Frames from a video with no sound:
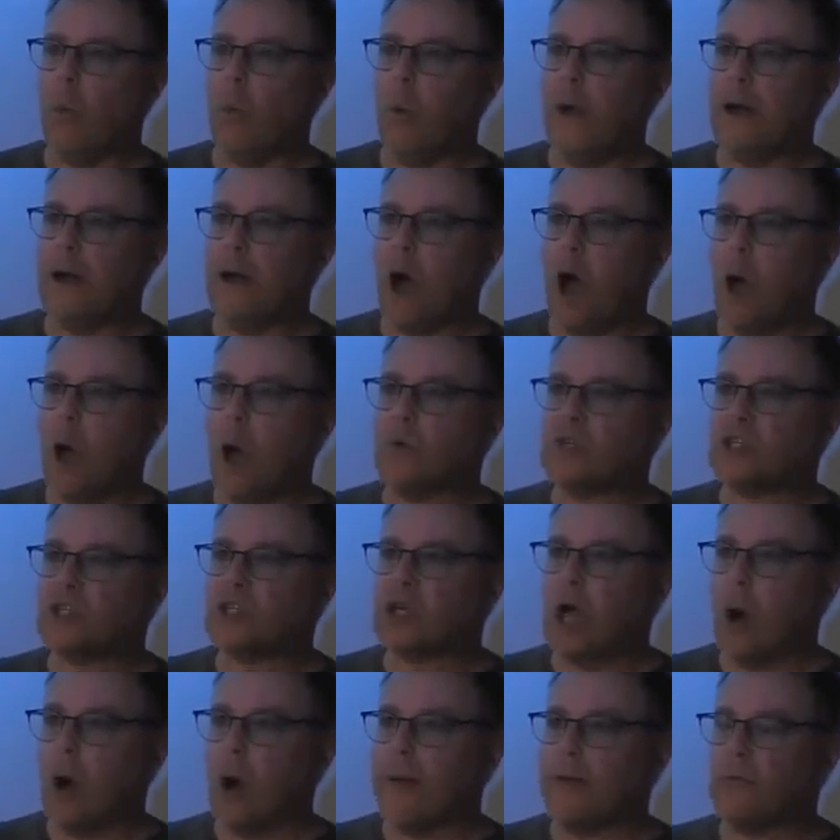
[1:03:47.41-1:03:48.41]
when I was
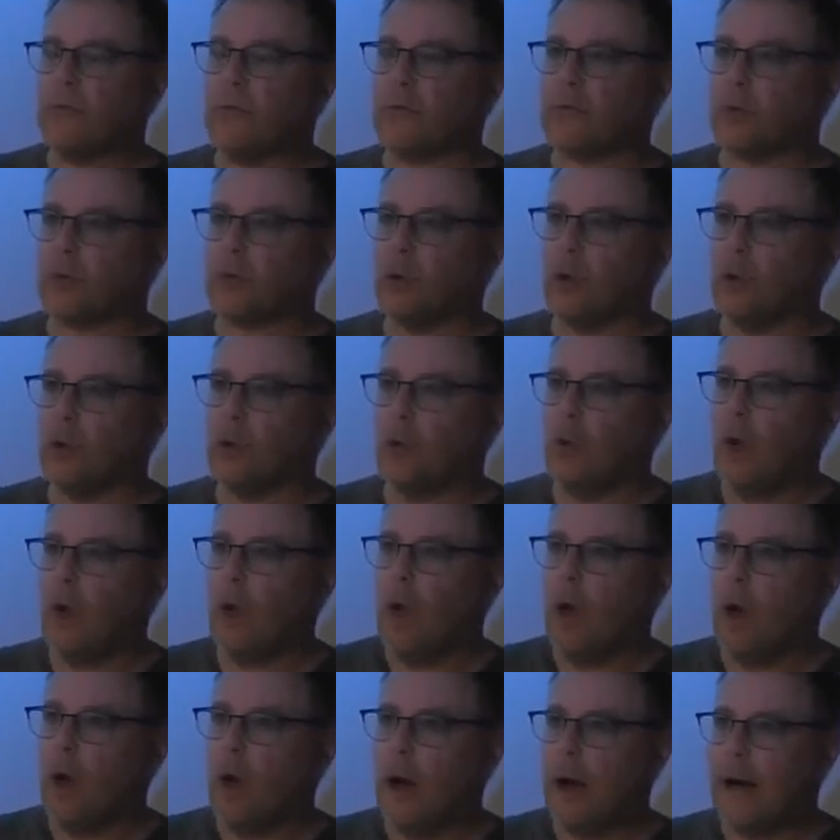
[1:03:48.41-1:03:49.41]
going through
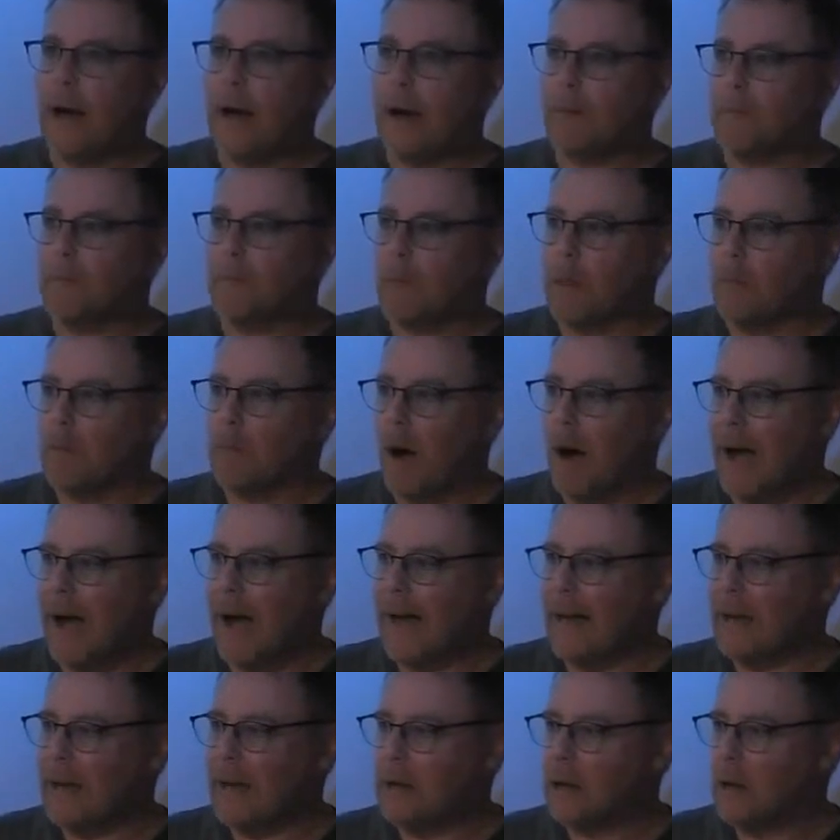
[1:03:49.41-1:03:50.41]
um,
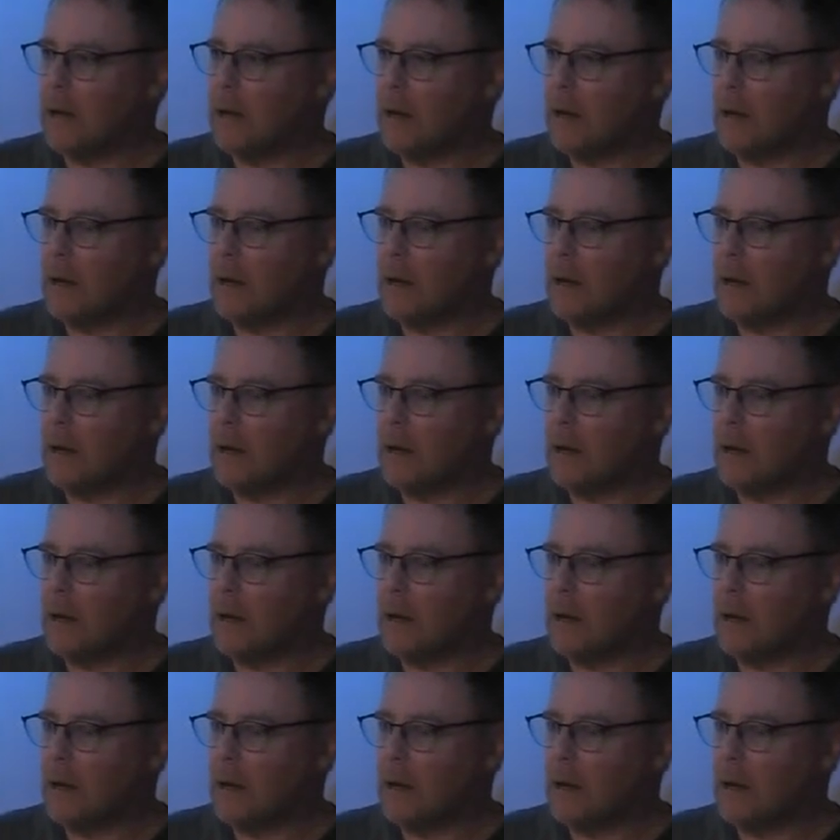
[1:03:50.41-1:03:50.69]
my